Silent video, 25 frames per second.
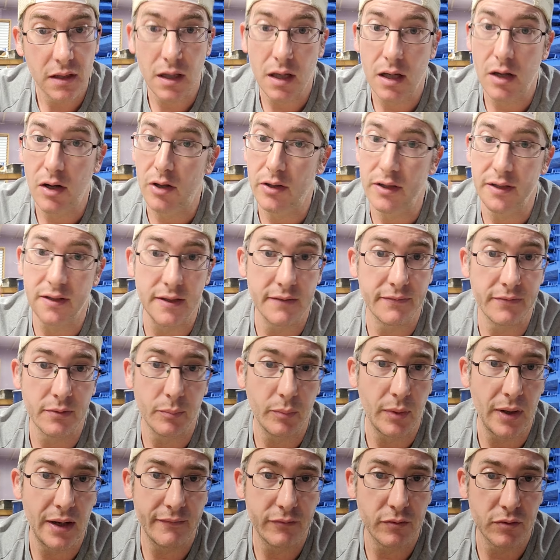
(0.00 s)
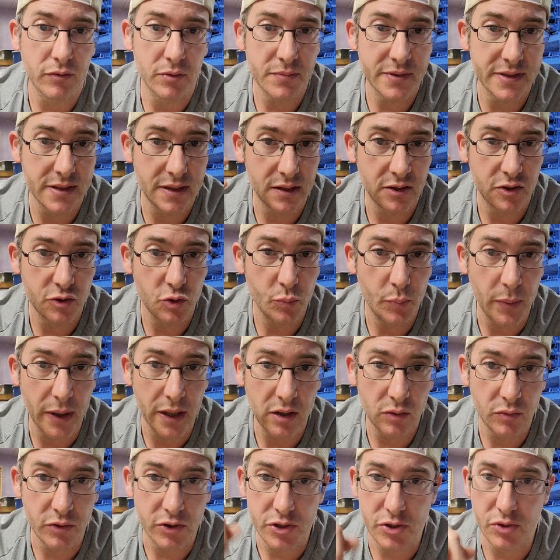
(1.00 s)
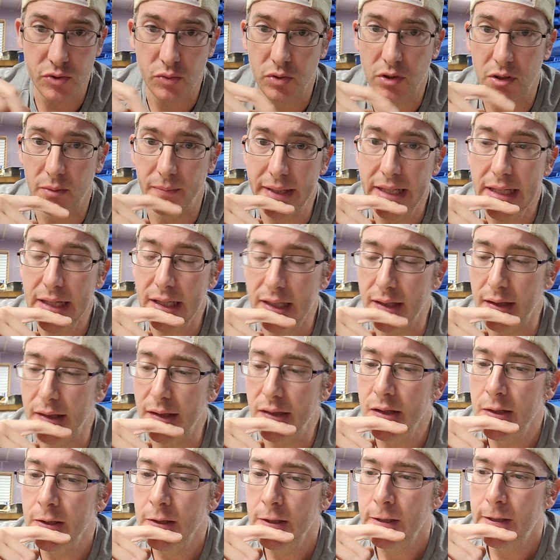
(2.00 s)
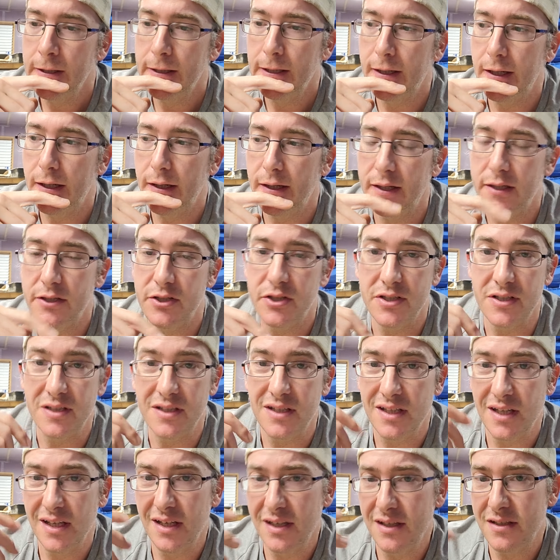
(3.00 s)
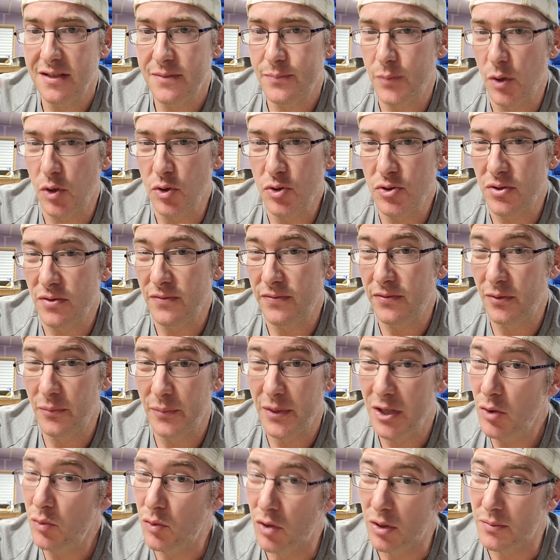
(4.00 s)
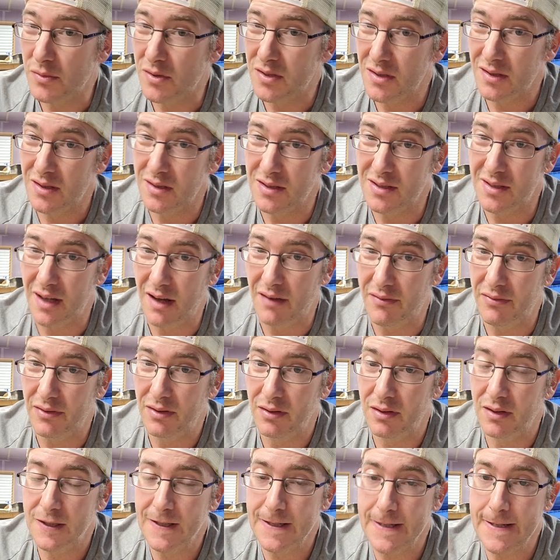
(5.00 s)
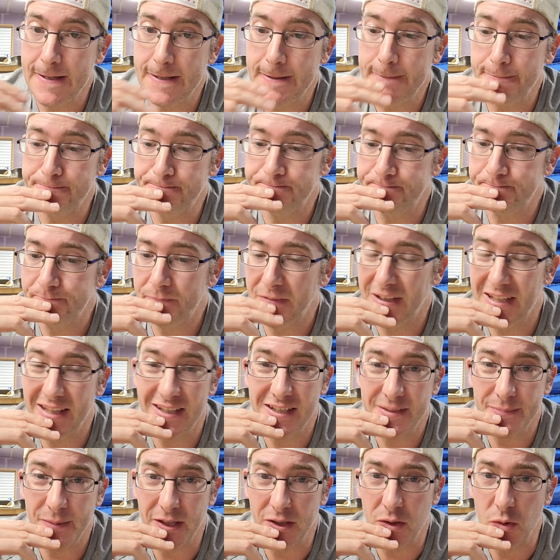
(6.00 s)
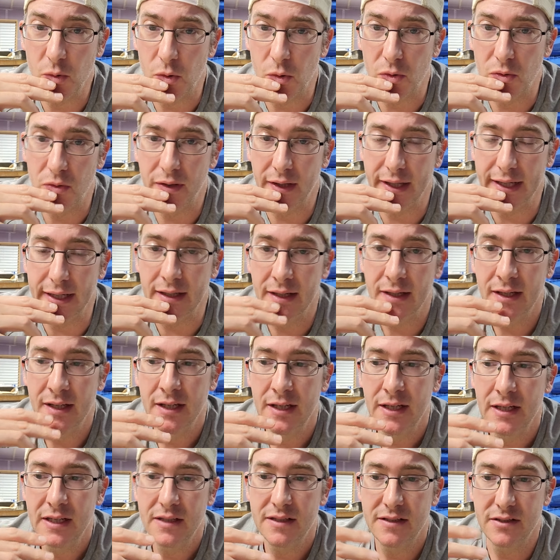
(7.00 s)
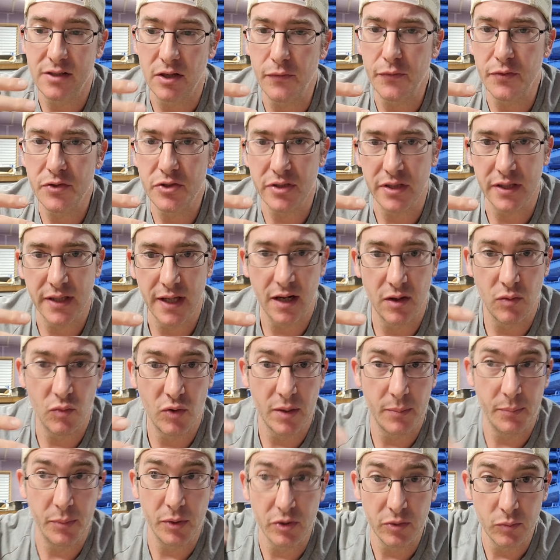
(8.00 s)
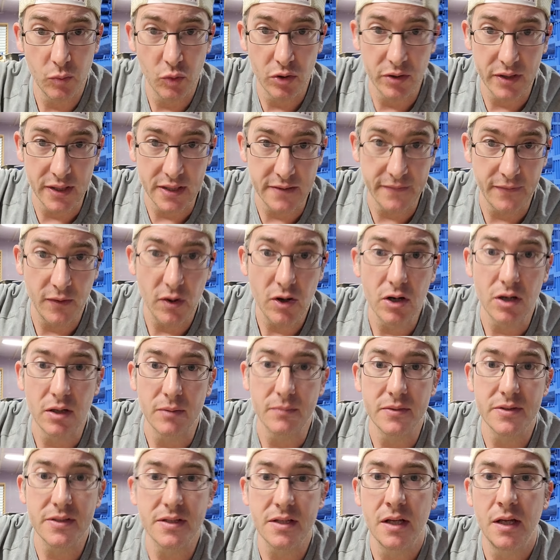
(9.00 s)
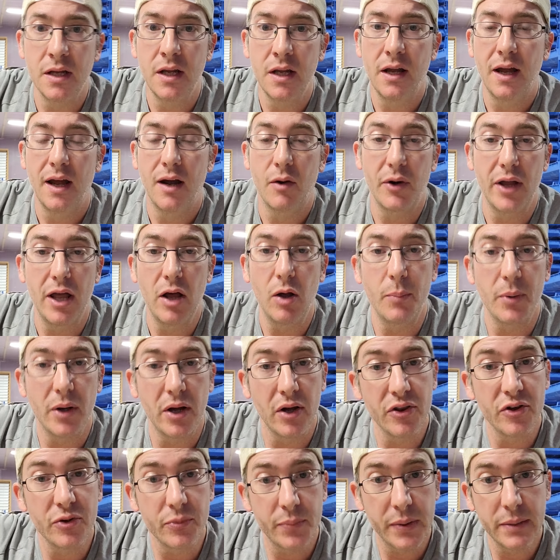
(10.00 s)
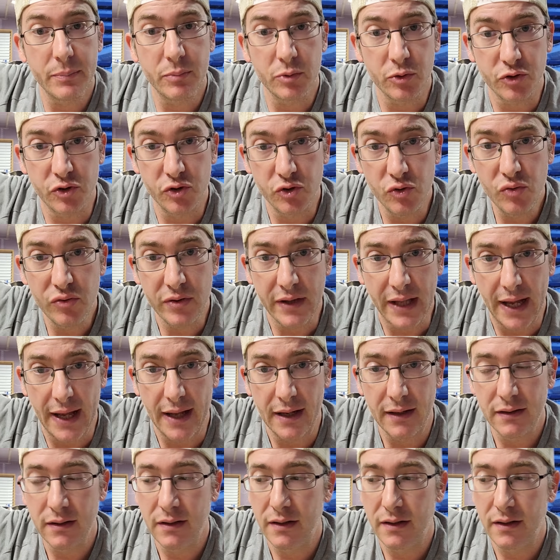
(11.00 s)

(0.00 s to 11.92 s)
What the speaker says: on the different platforms that do better with shorter media and just get exposure for mealworms and stuff. And that's my goal. Like, selfishly, I want to build more of these farms. I want to help other people do that.